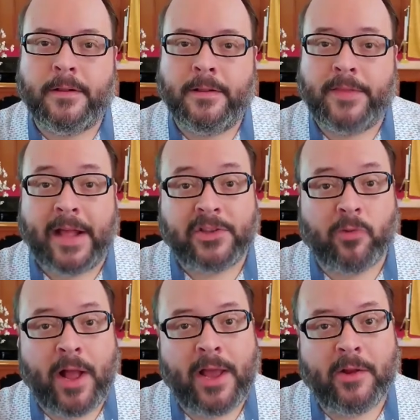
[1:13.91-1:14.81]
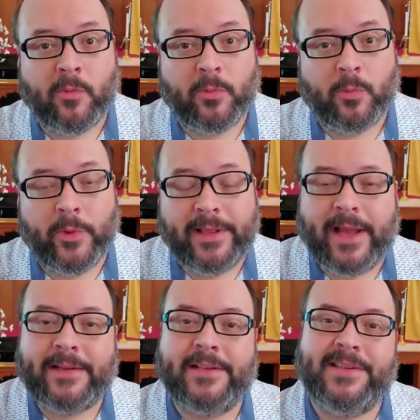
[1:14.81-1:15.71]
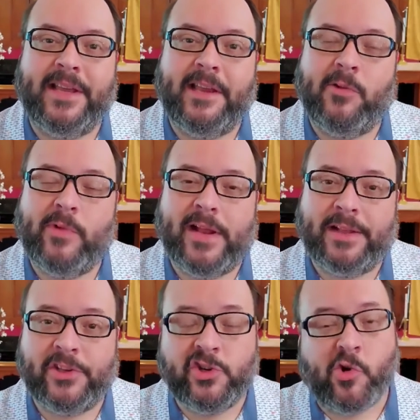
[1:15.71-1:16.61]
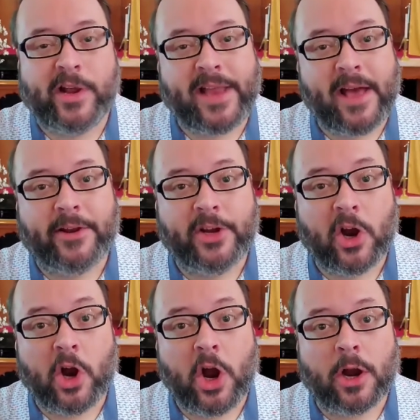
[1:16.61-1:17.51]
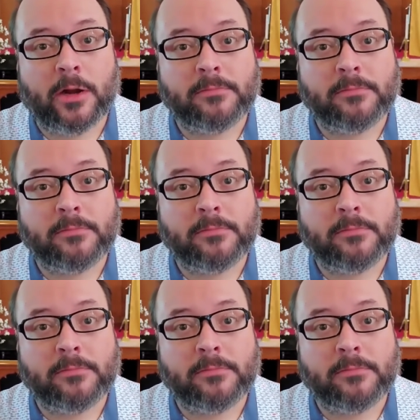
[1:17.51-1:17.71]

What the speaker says: That's right. We like to sing "We Got the Joy Down in Our Heart."